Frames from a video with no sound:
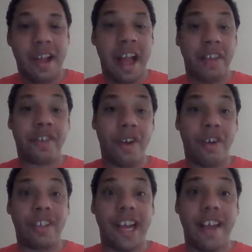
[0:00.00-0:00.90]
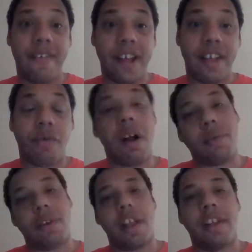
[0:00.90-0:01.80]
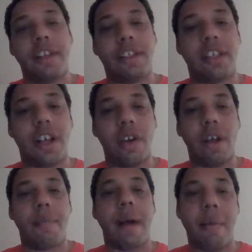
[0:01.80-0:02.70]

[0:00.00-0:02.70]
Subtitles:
How's it going, Giant fans? Welcome to another edition of the Hurry Up.